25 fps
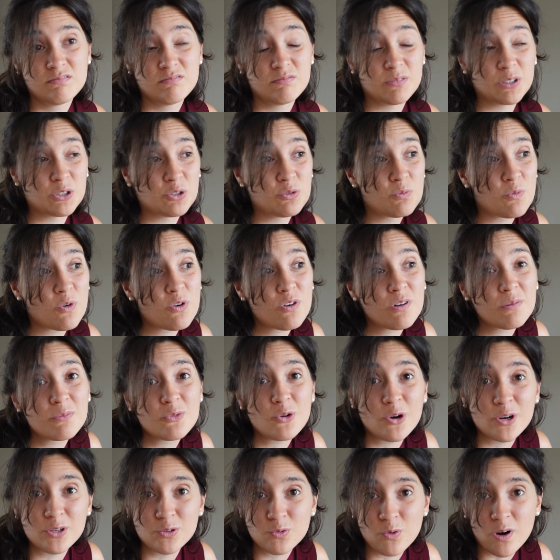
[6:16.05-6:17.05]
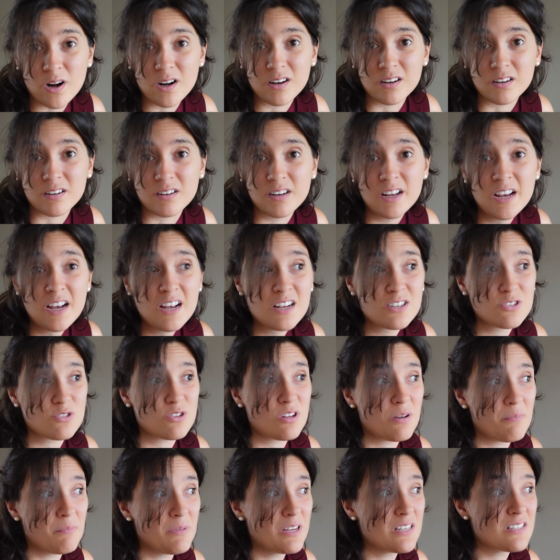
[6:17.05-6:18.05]
But tomorrow I'm going to Ireland. So
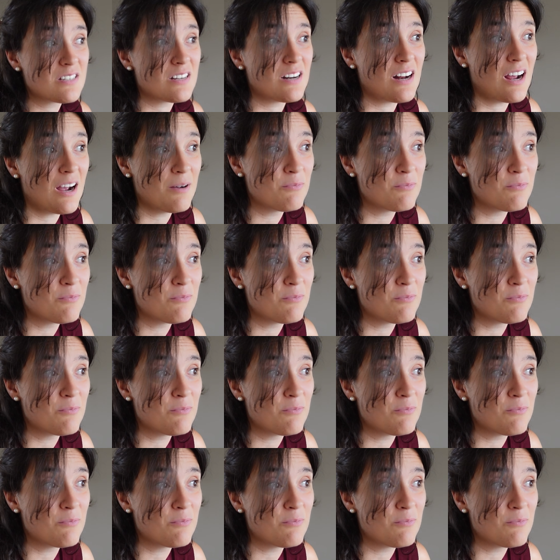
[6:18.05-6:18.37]
that means that